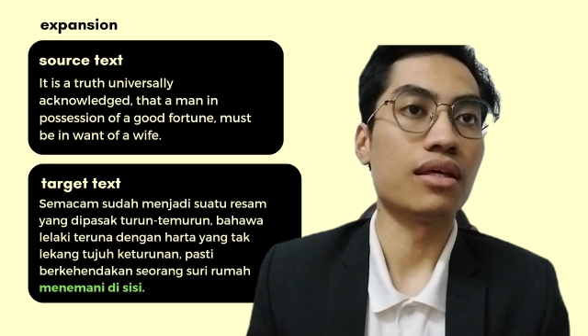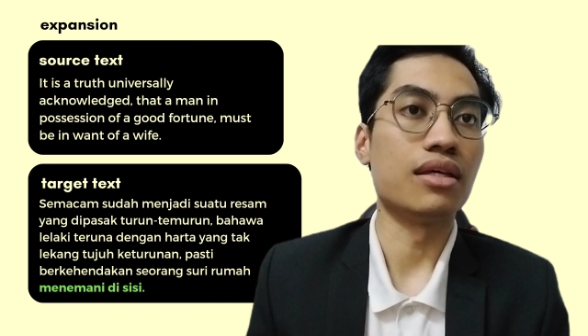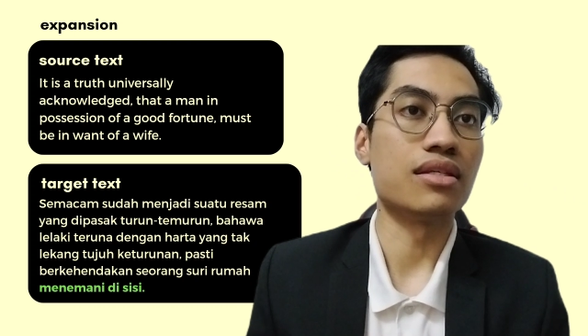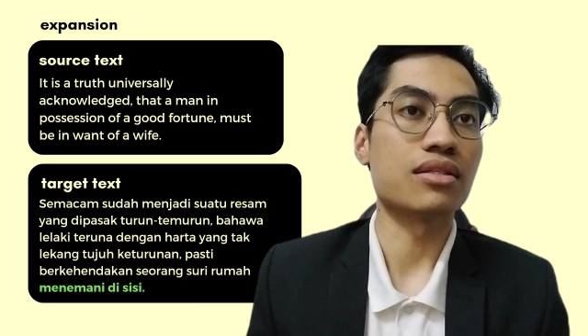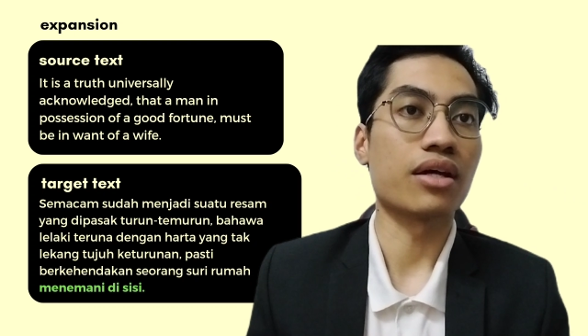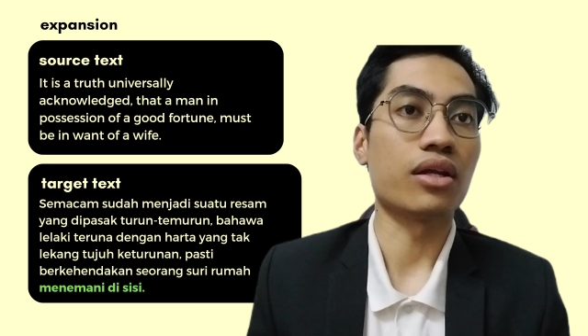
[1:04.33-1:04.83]

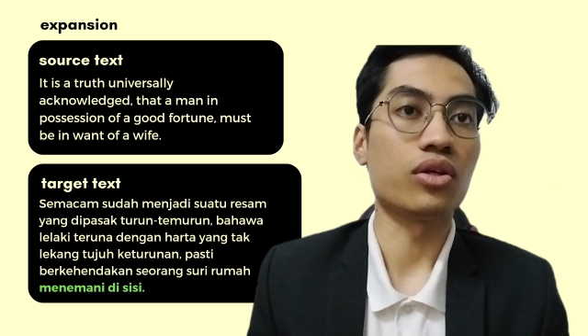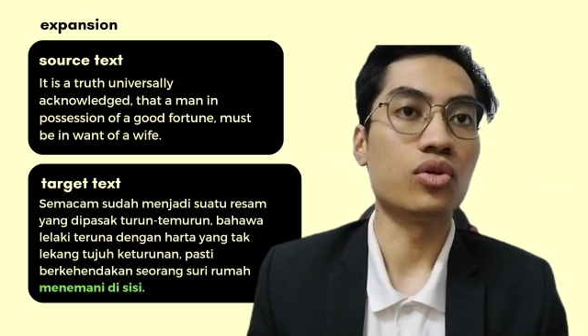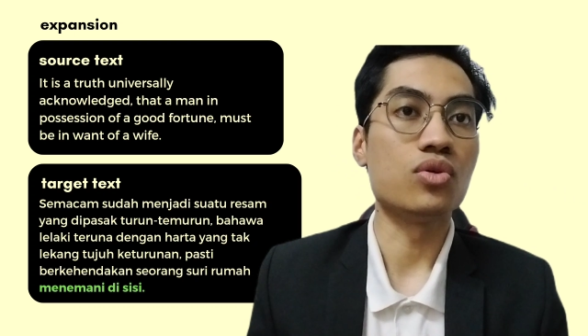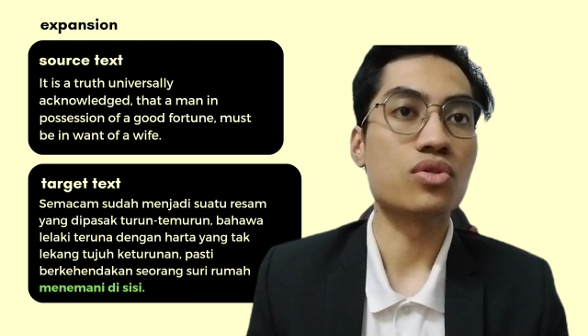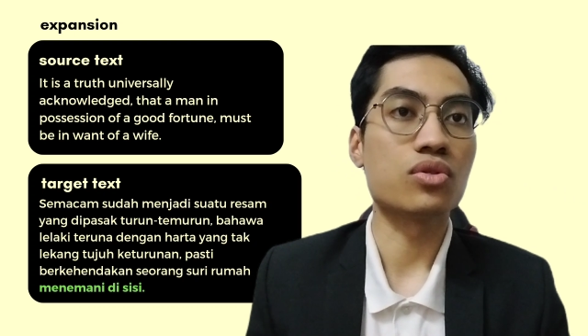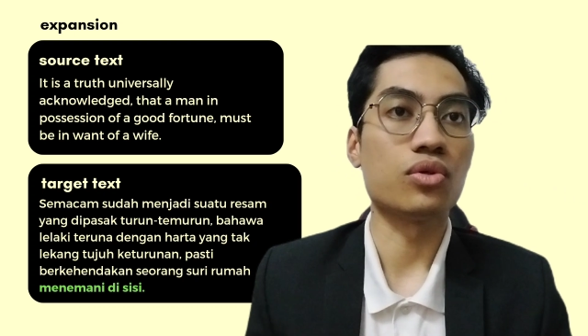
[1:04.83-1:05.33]
is not
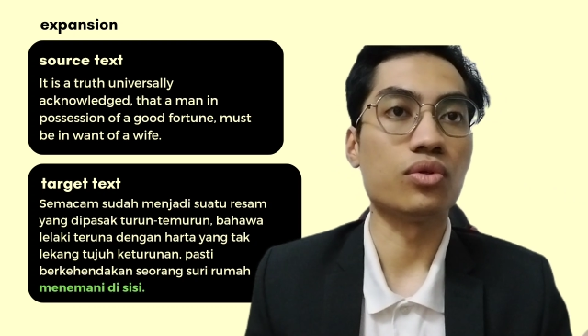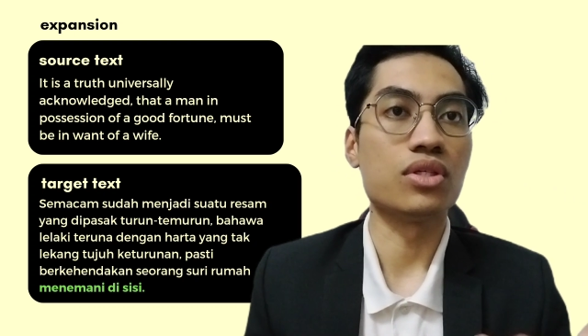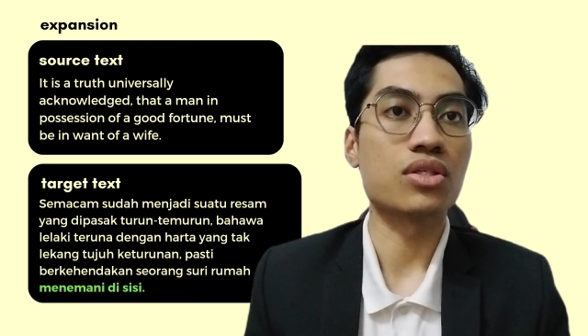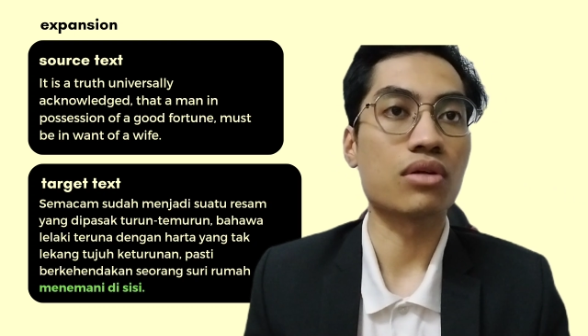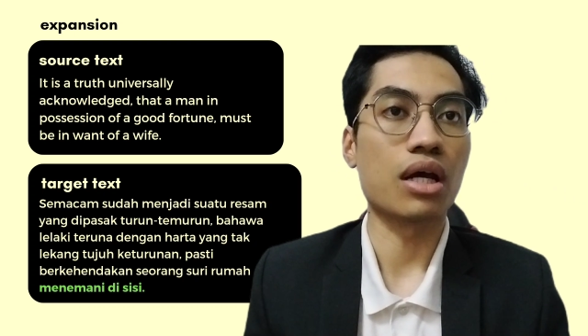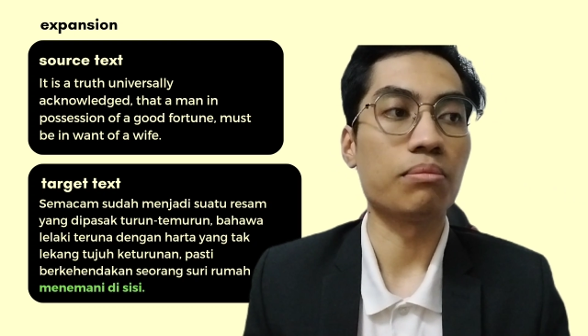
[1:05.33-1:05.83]
used to
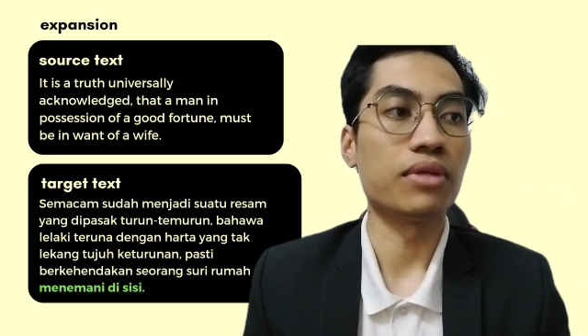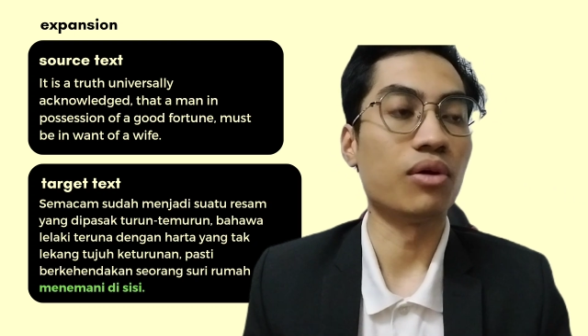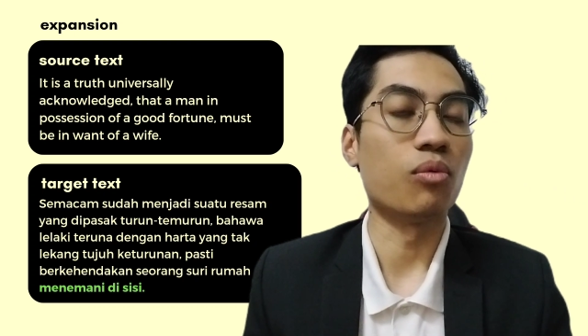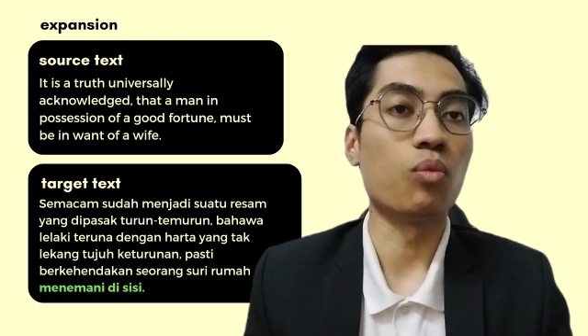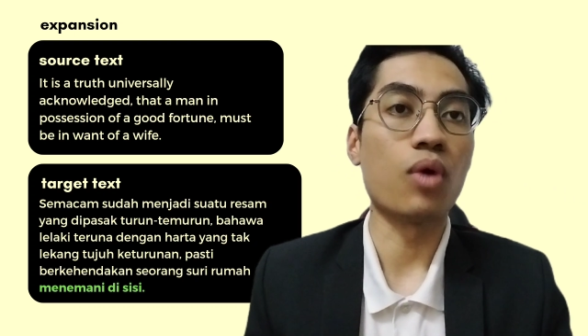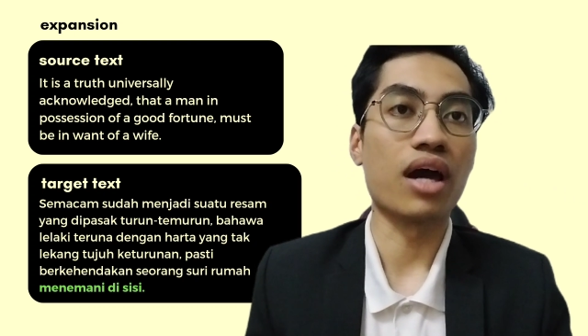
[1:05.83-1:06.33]
describe the
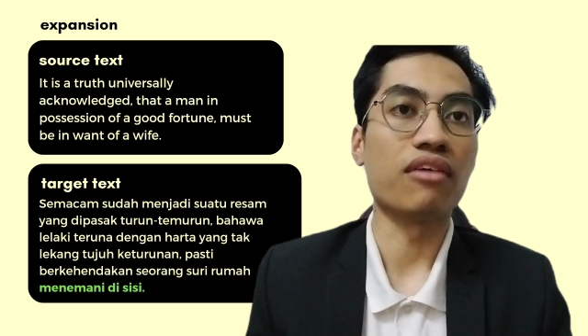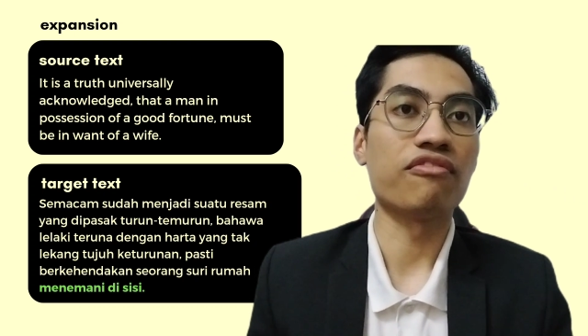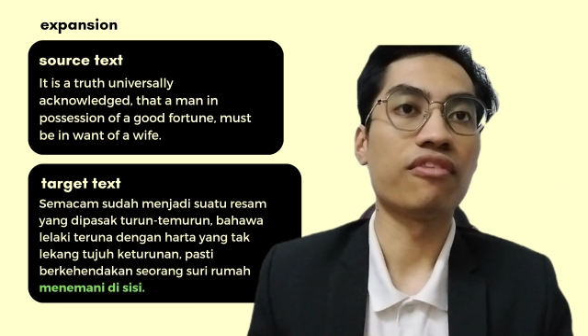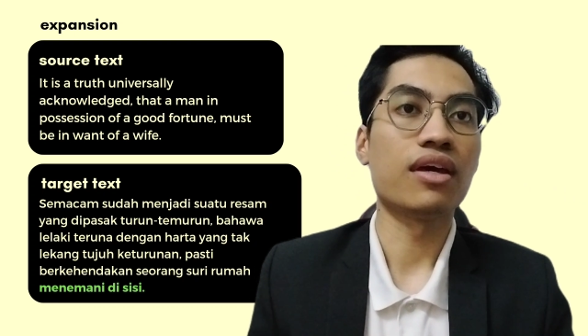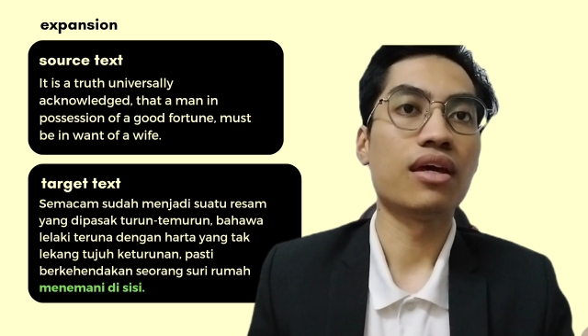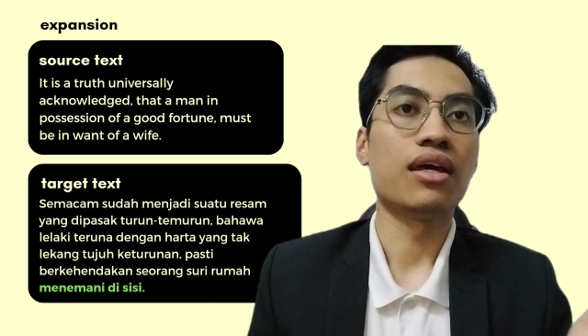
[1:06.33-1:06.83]
wife
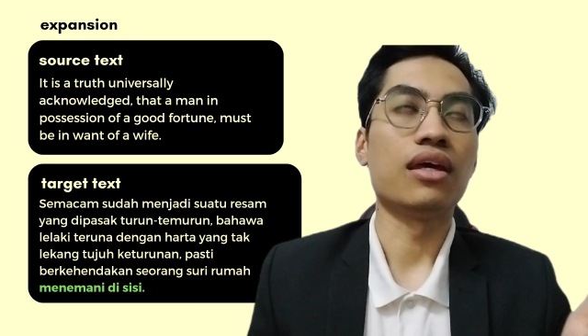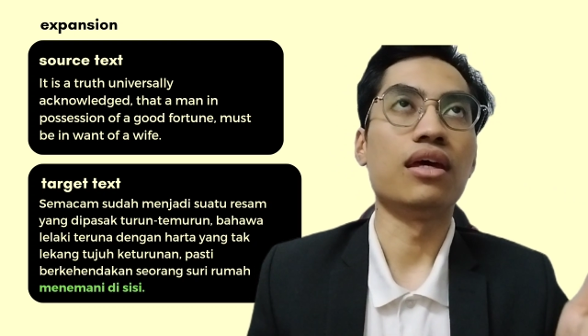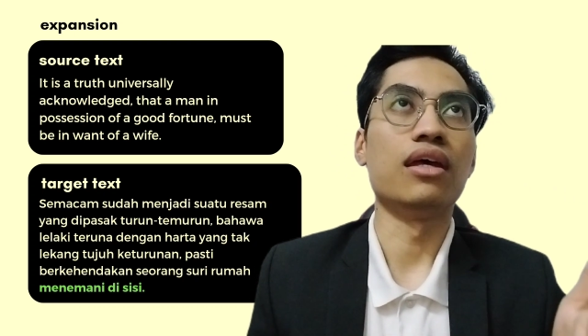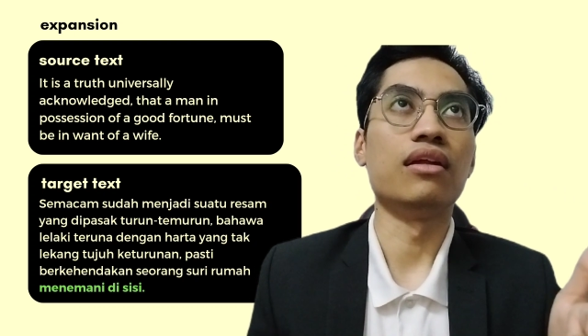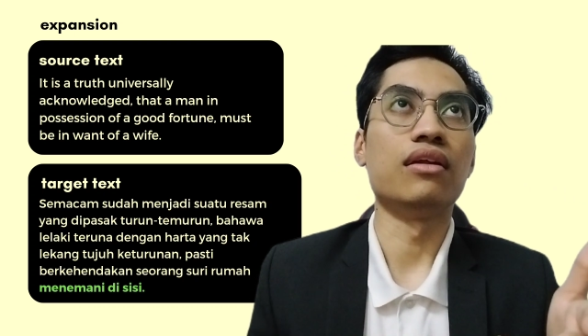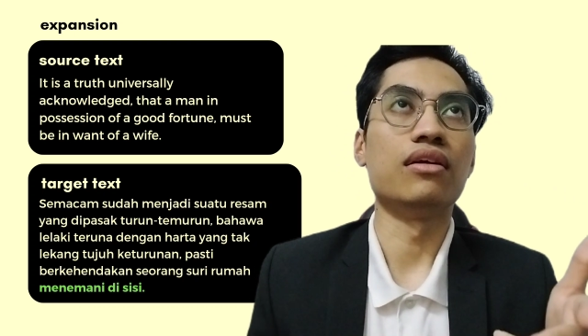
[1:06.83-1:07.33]

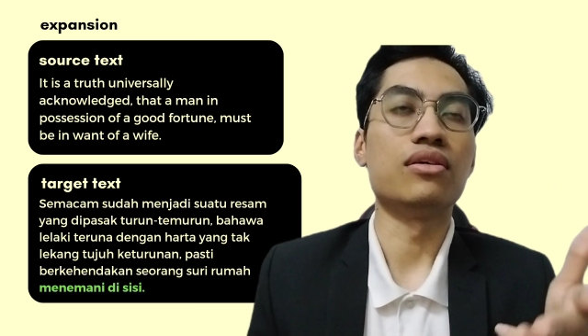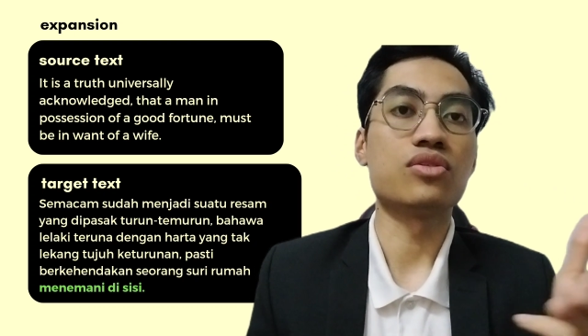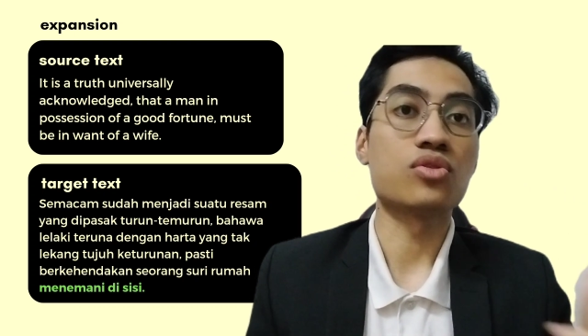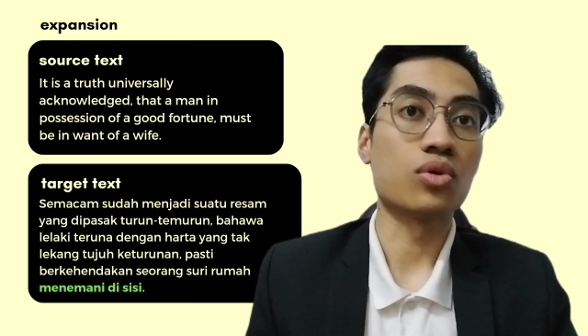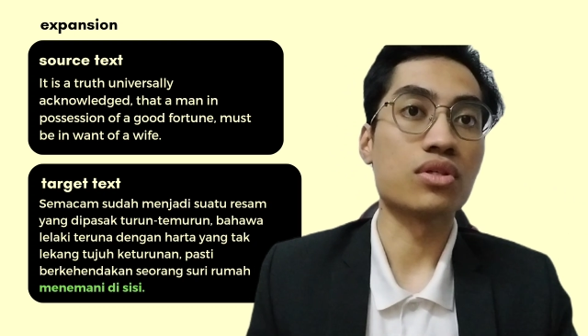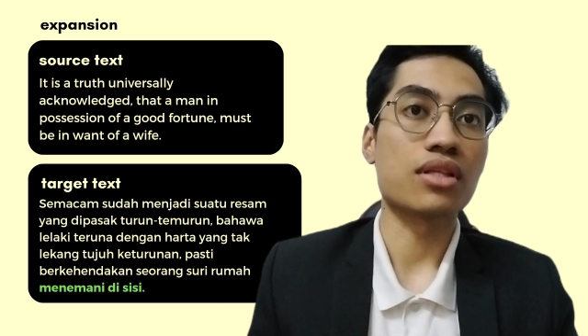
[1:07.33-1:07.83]
in the
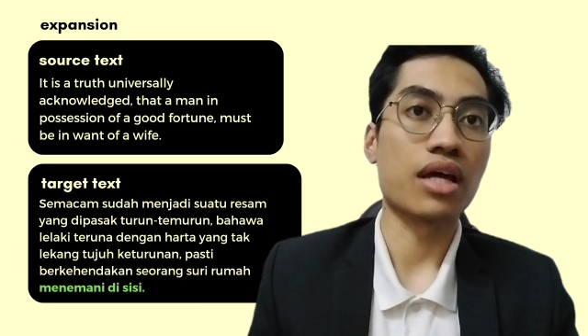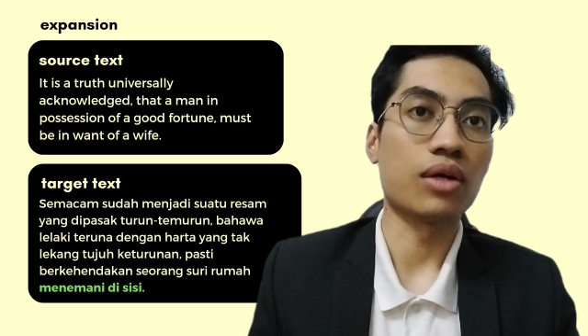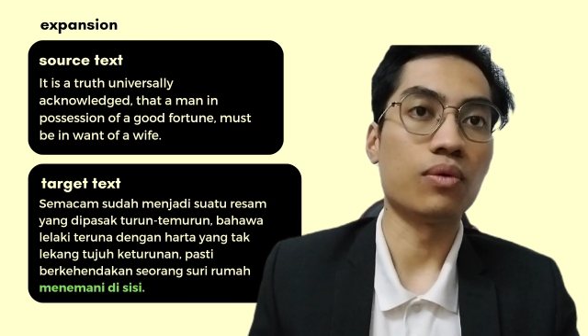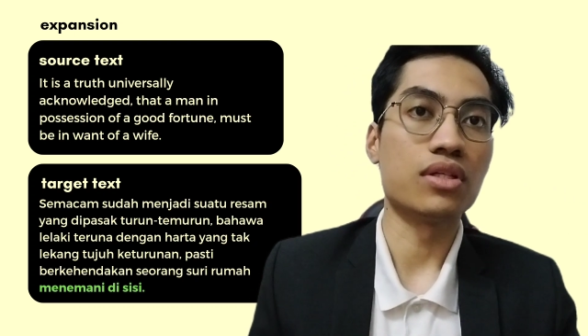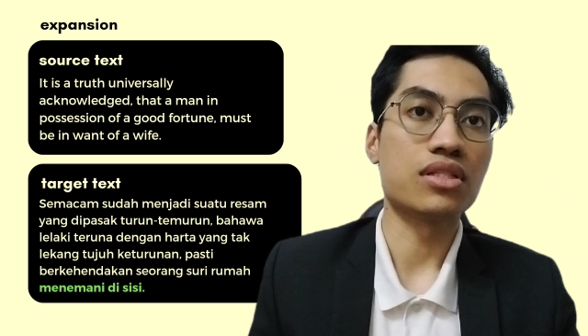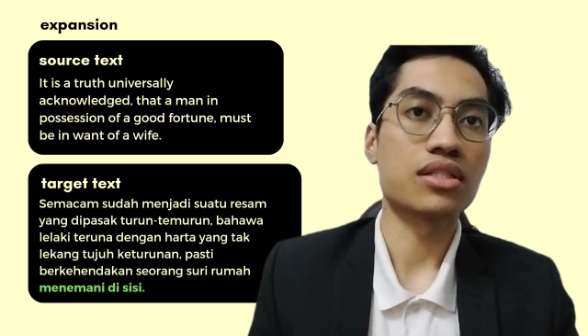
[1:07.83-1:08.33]
source
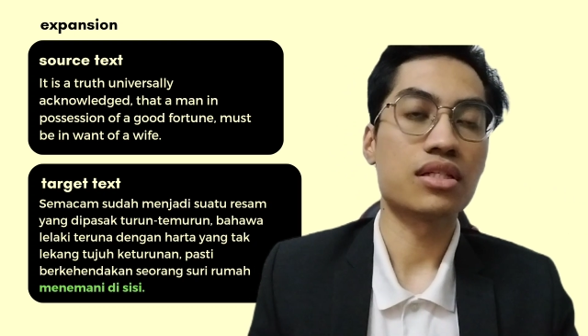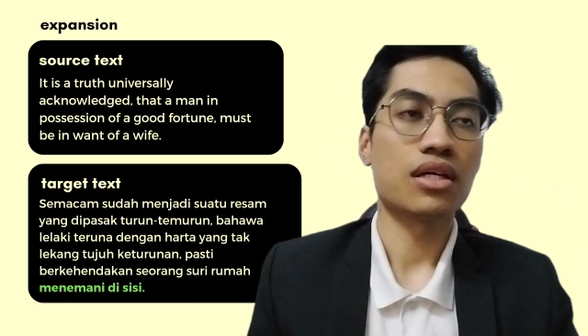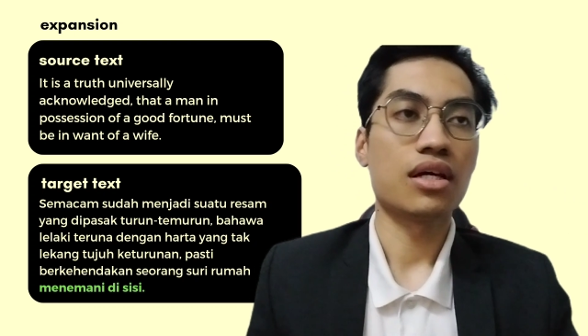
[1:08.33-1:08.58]
language.